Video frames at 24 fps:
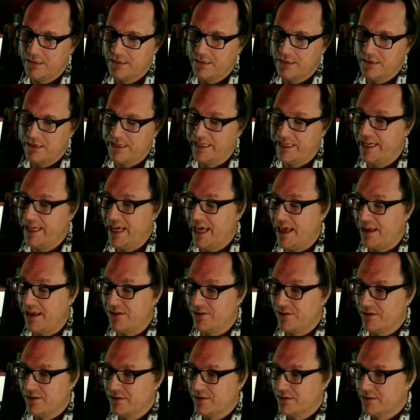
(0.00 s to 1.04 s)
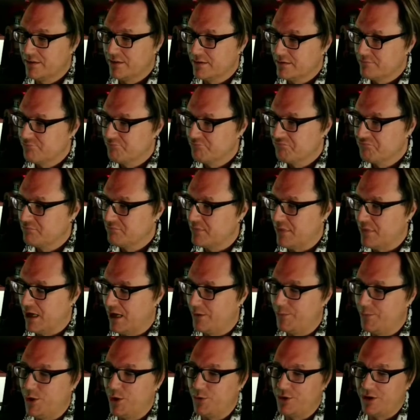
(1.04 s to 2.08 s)
And again,
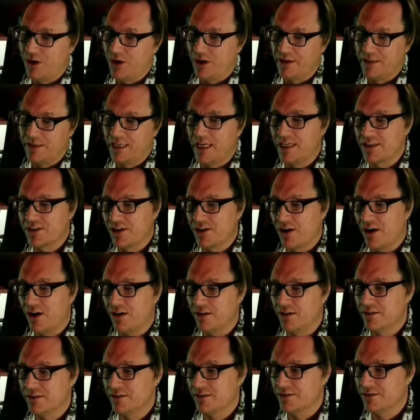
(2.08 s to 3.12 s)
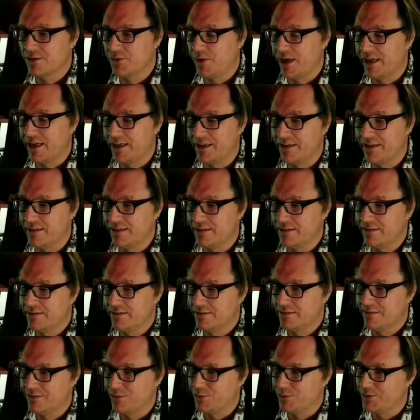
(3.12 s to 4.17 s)
I'm no Dante scholar, so I can
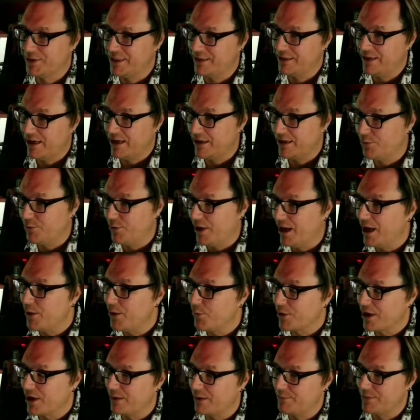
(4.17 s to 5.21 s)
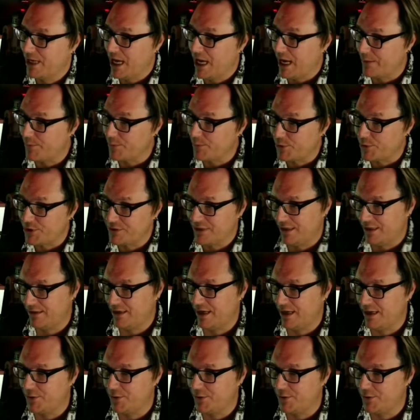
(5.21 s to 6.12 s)
only take away what I'm capable to take